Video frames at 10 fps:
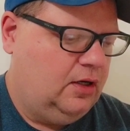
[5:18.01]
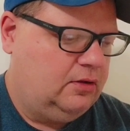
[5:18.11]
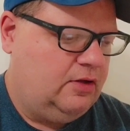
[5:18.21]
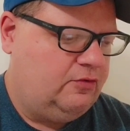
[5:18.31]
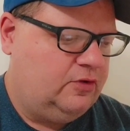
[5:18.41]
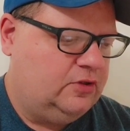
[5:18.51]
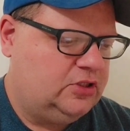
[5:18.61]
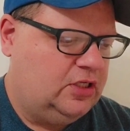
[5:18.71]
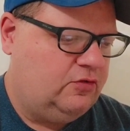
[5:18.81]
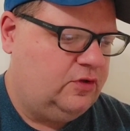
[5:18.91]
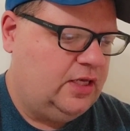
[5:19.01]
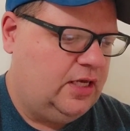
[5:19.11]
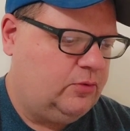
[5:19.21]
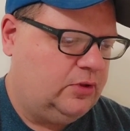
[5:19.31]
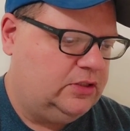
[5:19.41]
Left fielder, center fielder,
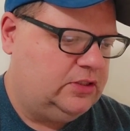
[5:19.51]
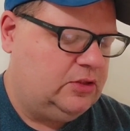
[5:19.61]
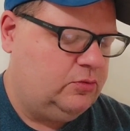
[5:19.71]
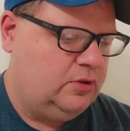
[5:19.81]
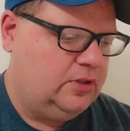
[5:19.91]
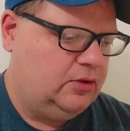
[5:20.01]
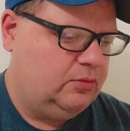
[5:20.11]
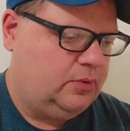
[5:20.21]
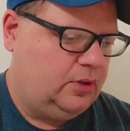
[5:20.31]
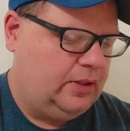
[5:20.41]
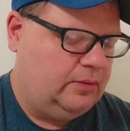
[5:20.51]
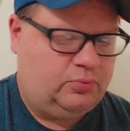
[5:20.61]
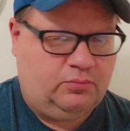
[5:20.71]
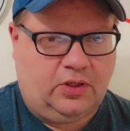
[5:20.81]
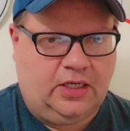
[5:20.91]
Edwin Lantigua, another
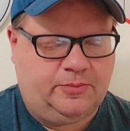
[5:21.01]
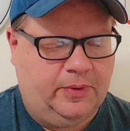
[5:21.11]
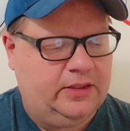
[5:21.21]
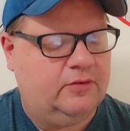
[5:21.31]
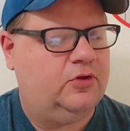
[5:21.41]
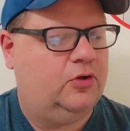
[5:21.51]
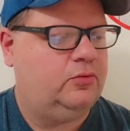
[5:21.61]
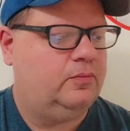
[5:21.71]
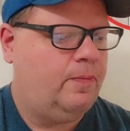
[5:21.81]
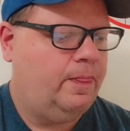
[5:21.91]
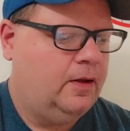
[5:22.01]
prospect of note,